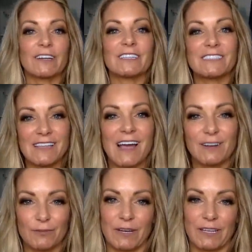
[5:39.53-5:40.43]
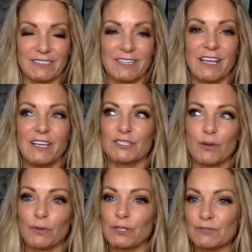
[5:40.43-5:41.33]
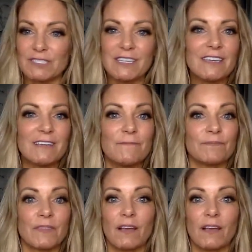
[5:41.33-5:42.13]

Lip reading: It's not a race. So when you see,